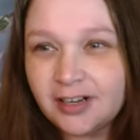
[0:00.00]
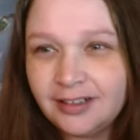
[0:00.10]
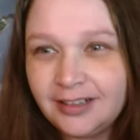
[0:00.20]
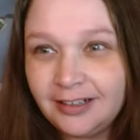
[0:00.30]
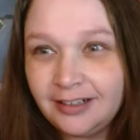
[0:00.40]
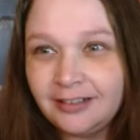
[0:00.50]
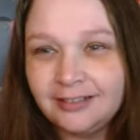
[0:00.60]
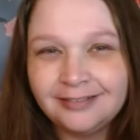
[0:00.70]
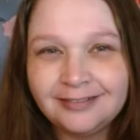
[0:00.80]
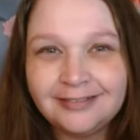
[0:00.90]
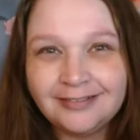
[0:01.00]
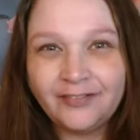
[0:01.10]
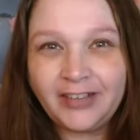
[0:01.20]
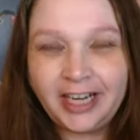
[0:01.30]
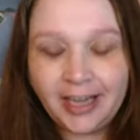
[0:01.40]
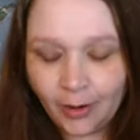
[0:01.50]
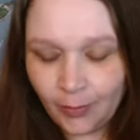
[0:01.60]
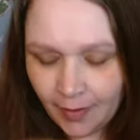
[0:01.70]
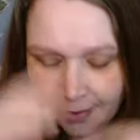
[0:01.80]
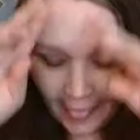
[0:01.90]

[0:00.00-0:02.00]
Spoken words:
little video,